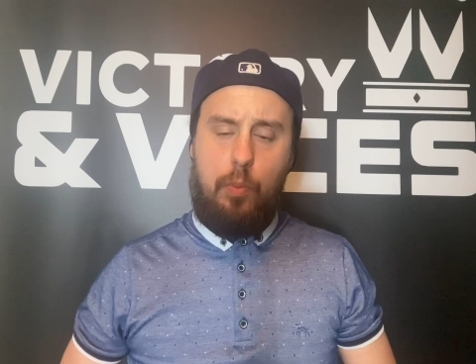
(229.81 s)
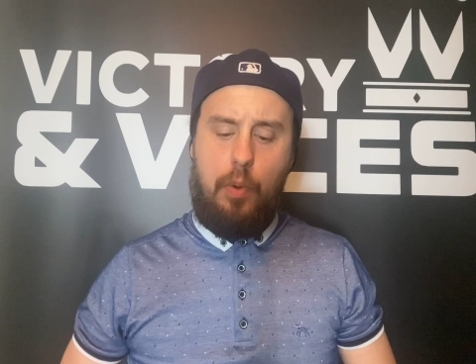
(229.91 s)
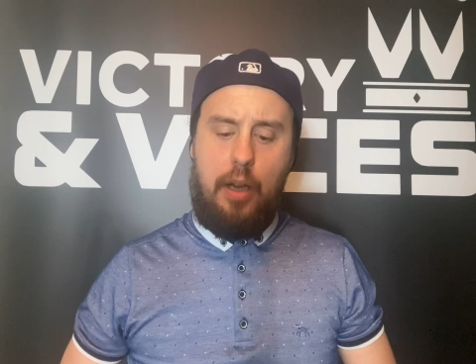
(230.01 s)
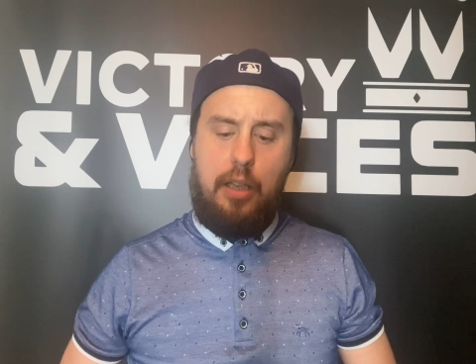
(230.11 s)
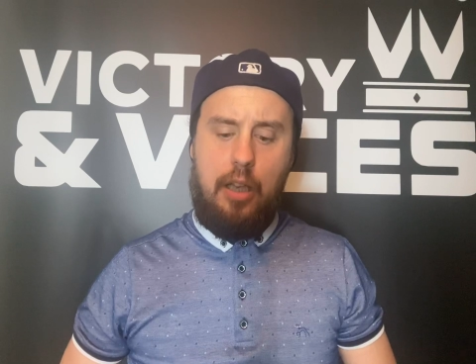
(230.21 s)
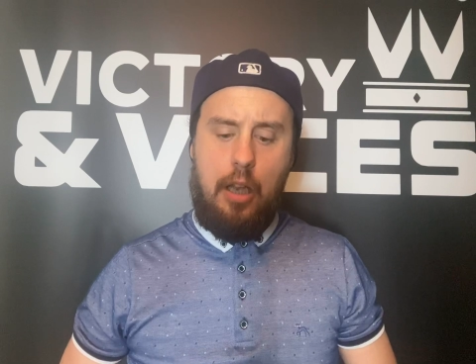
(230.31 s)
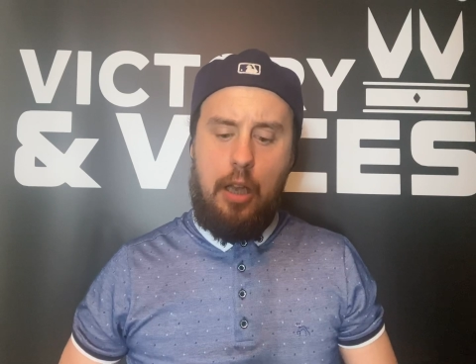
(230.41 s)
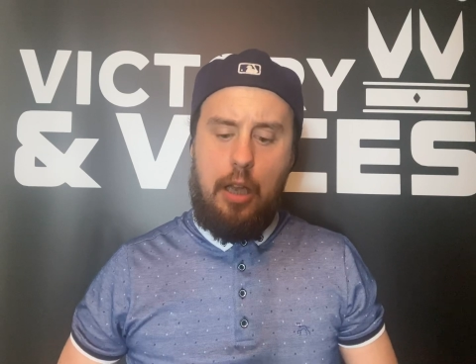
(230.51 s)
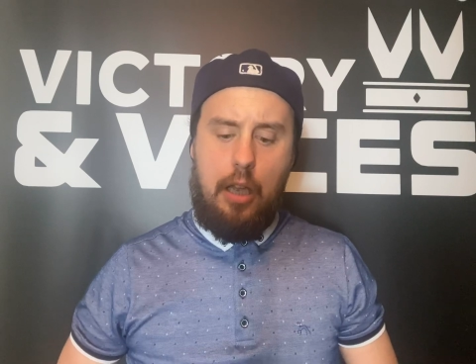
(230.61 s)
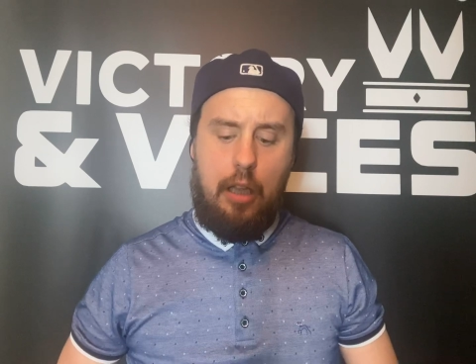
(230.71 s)
But
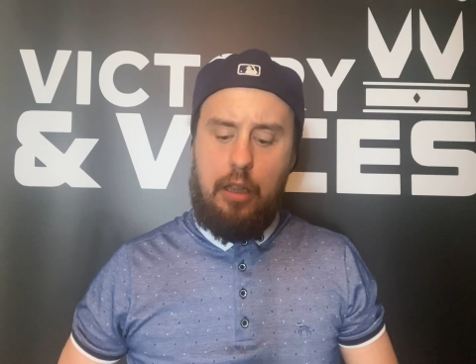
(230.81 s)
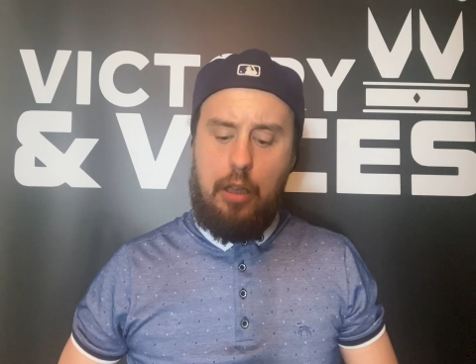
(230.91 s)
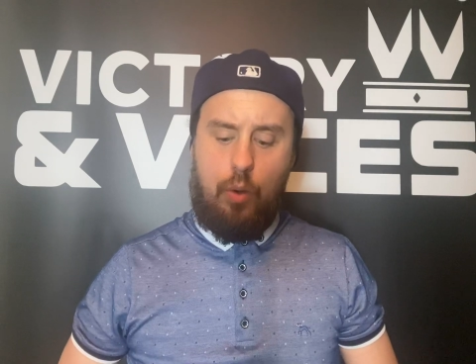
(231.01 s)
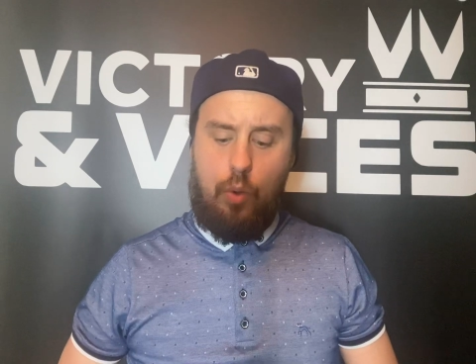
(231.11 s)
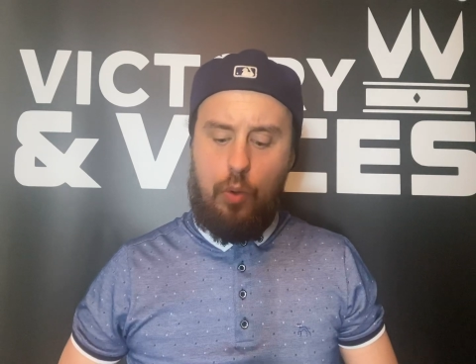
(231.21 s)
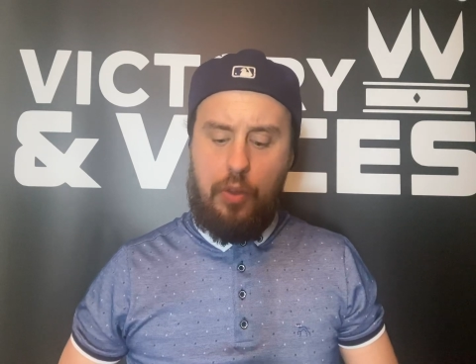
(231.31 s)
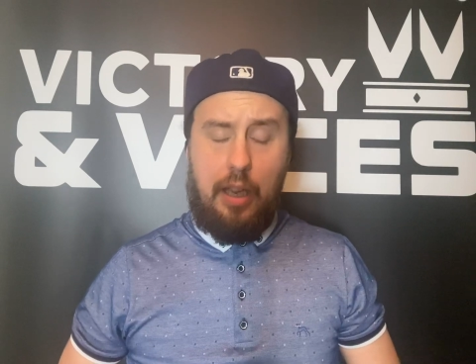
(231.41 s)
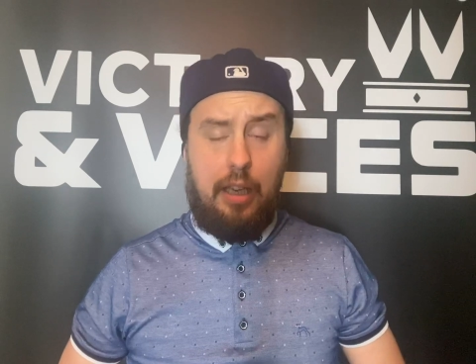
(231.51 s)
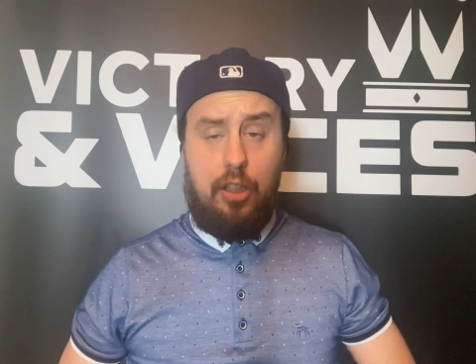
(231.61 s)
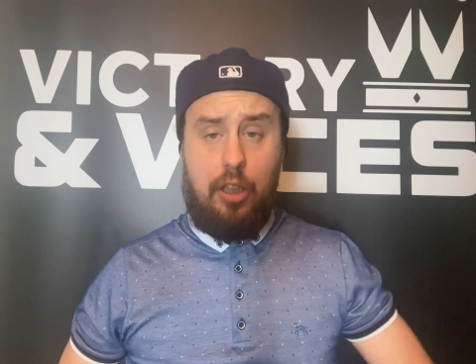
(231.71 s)
the whole thing
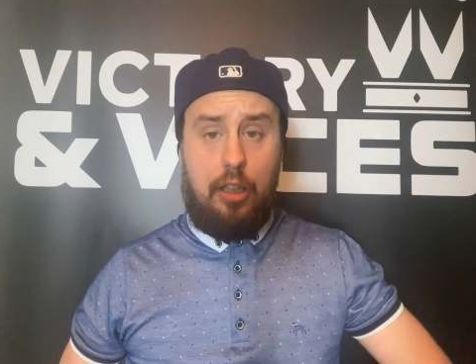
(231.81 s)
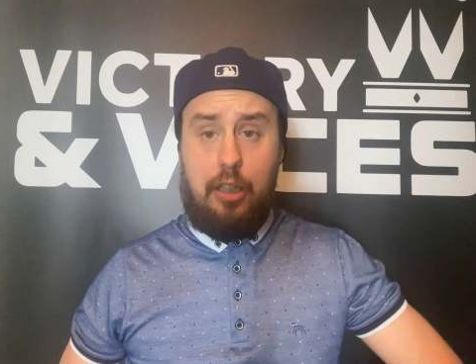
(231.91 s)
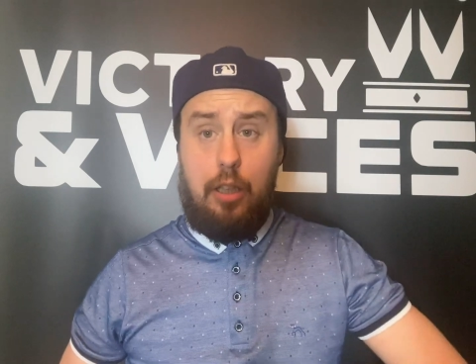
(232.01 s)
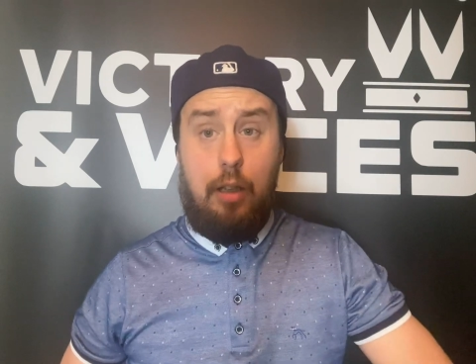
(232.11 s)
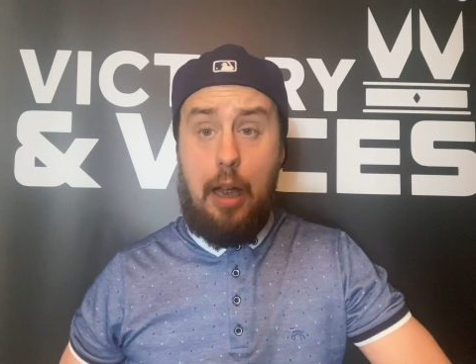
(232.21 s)
is just,